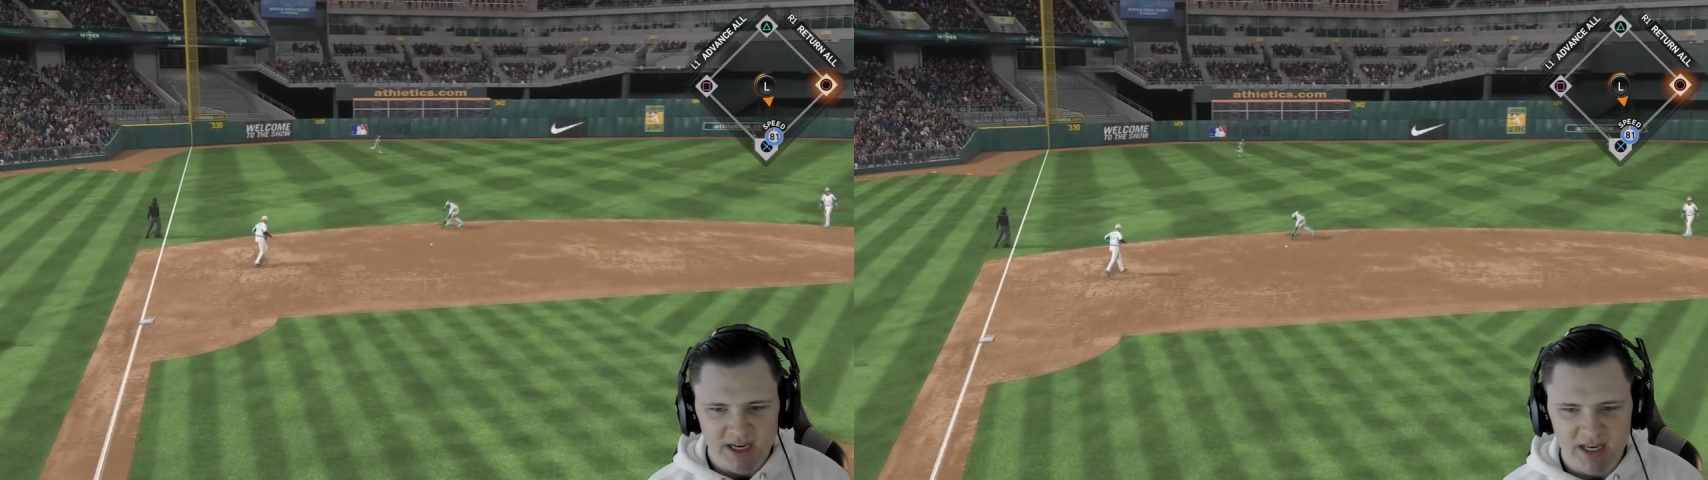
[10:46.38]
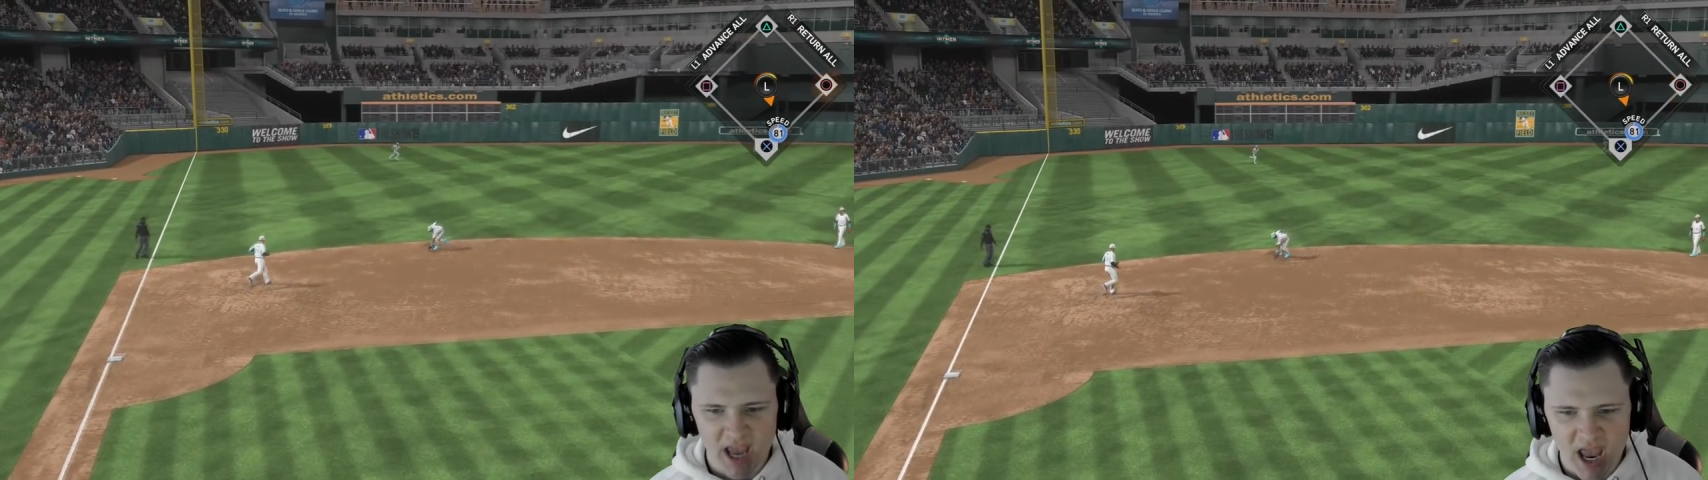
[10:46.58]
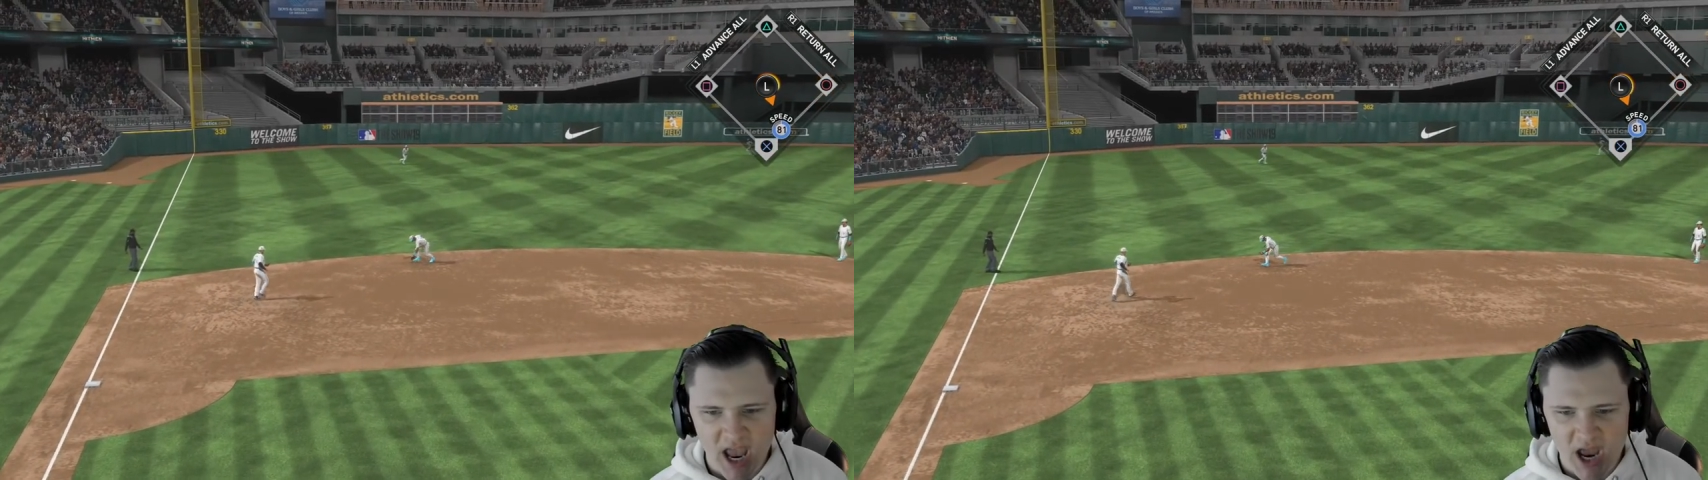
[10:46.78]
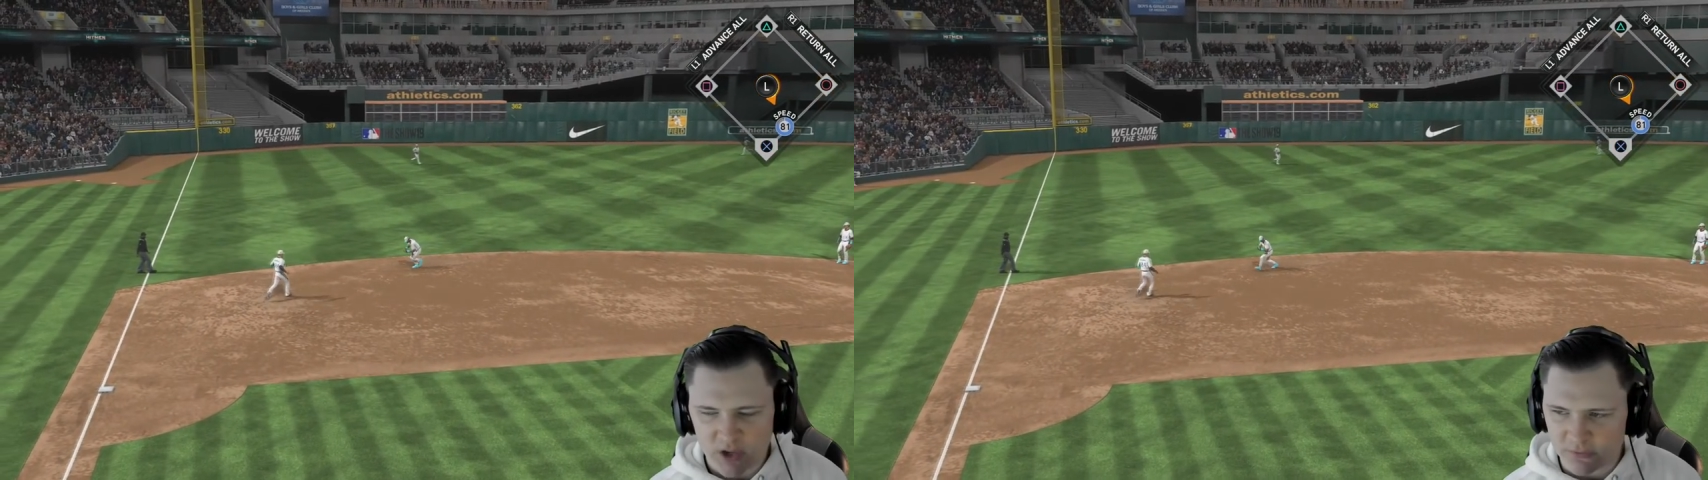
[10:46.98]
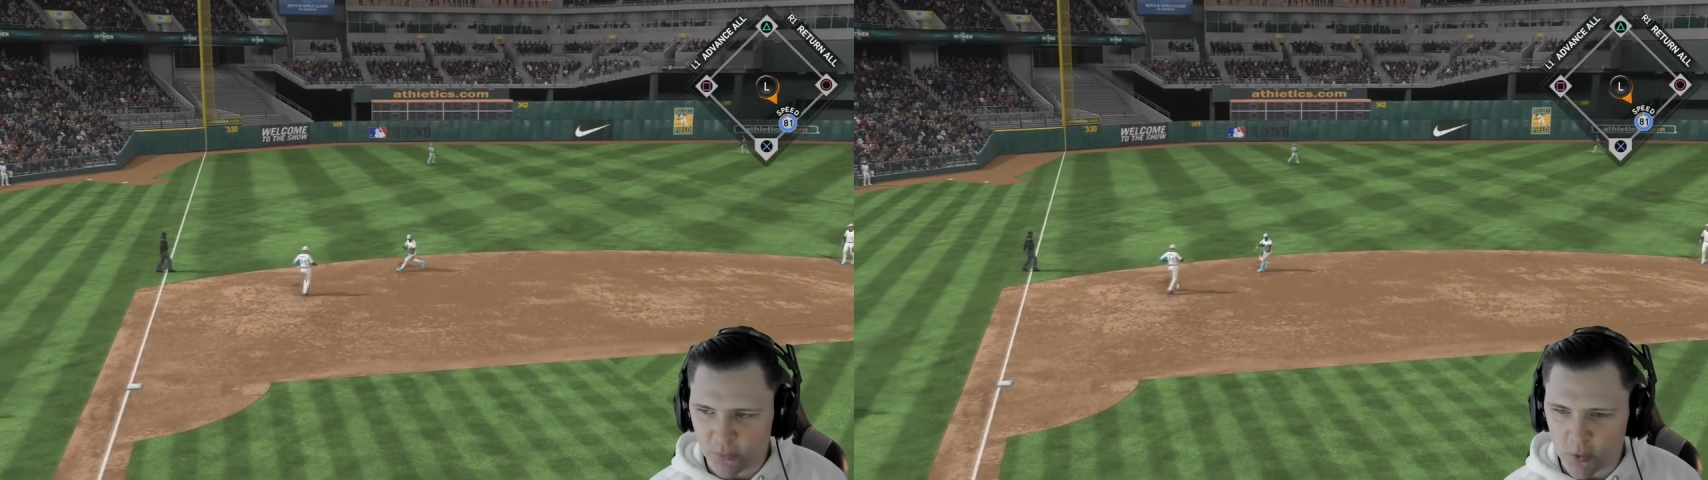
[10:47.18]
Yeah,
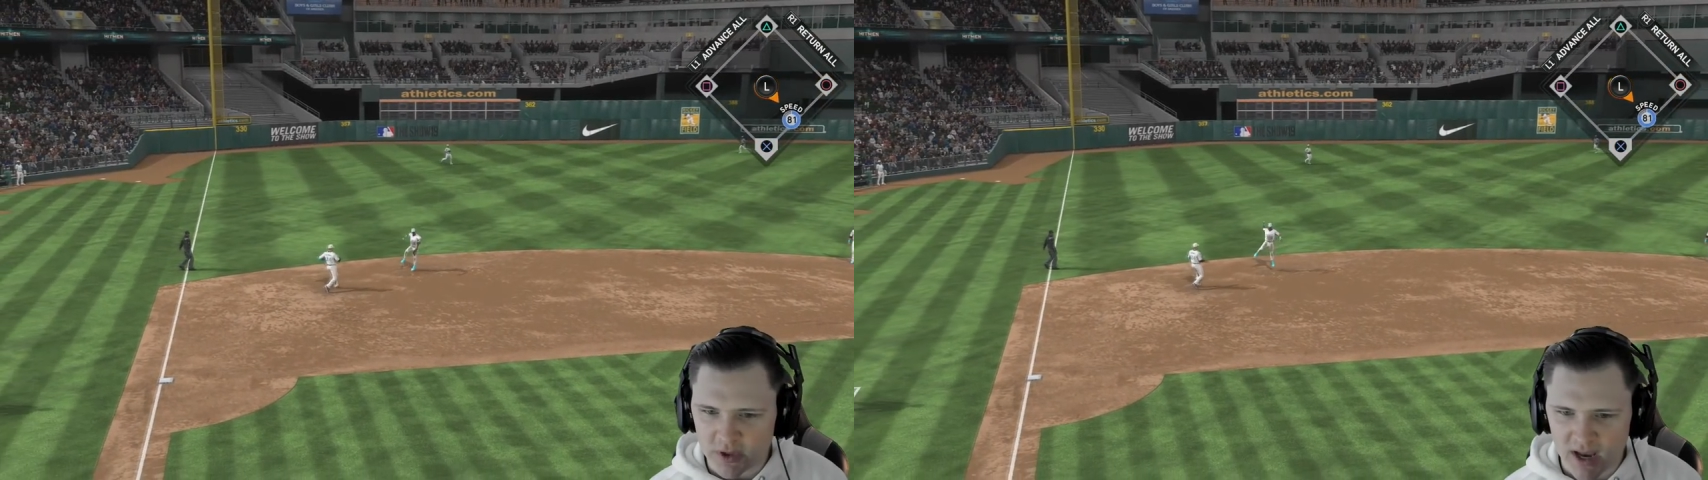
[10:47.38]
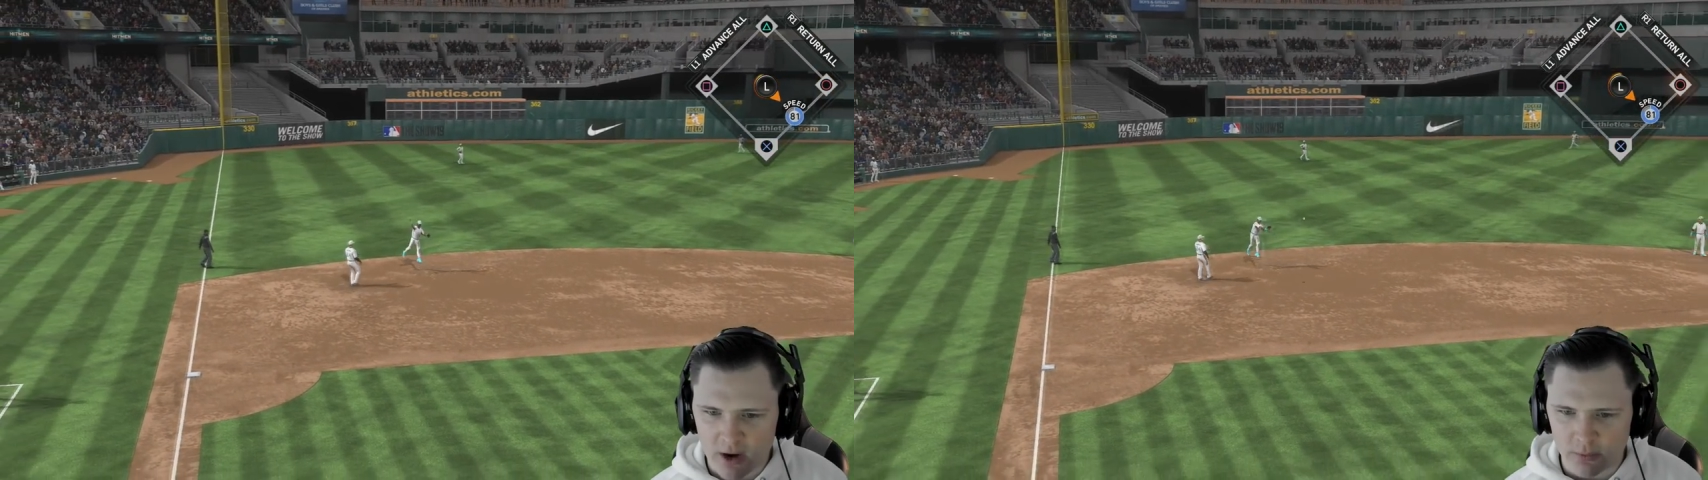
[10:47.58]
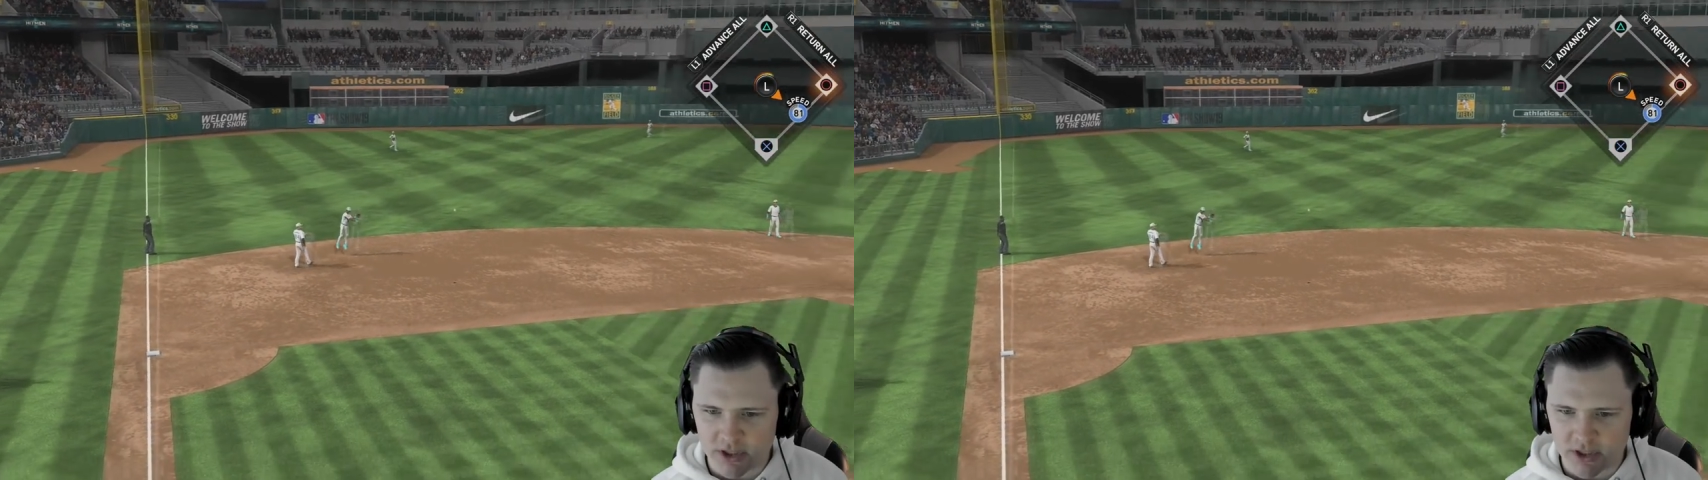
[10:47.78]
on the full count,